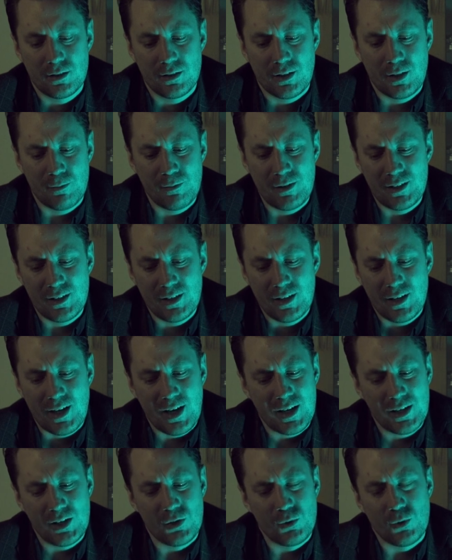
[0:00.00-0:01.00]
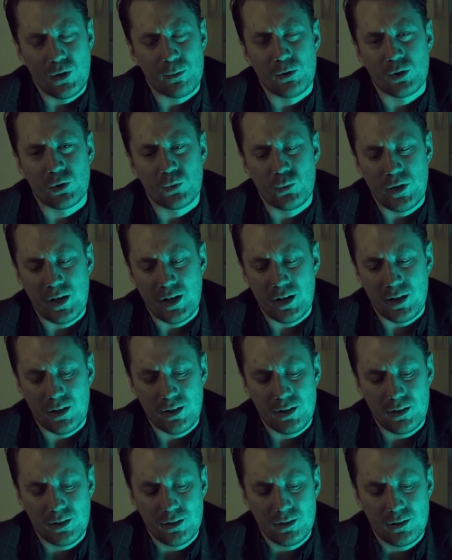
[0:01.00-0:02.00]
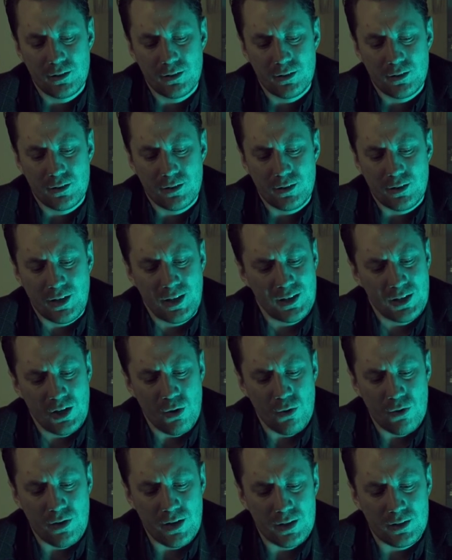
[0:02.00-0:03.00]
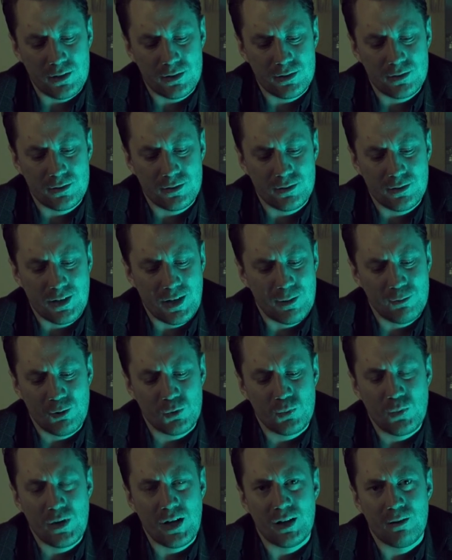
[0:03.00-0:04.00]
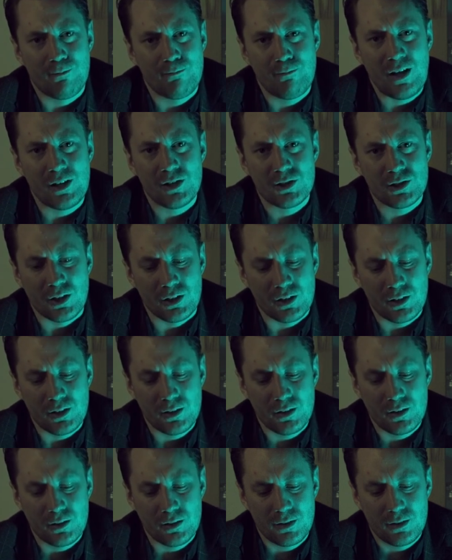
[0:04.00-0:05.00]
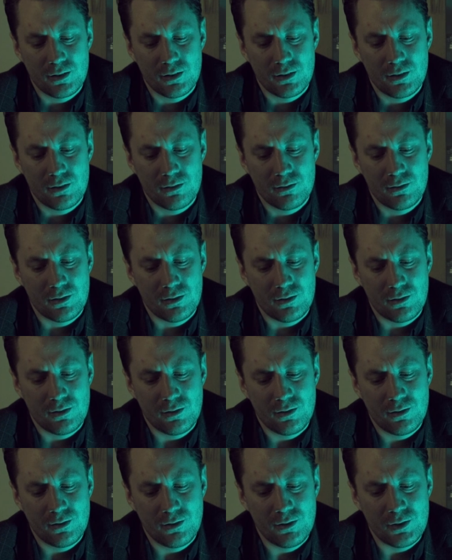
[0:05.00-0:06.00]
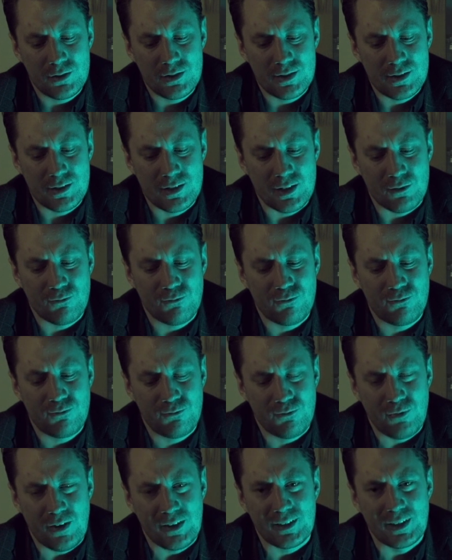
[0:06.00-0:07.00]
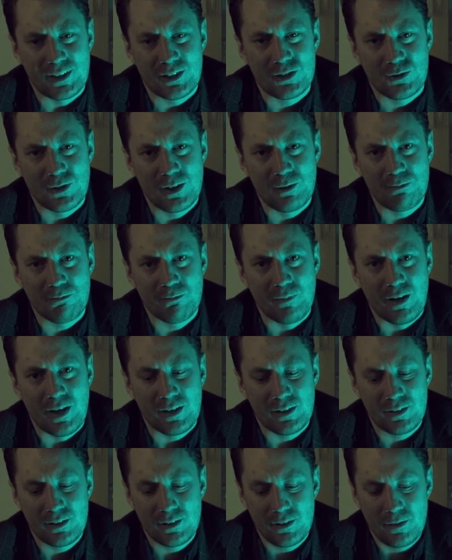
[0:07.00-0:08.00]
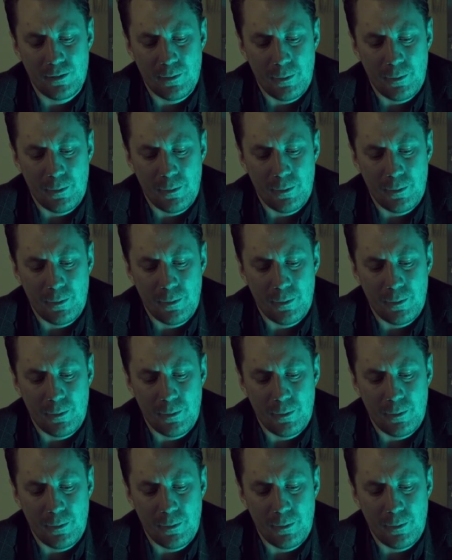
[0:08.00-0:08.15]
"I mean, I know I'm not well. I know that. I'm not well mentally. No, not since that fucking trip, man."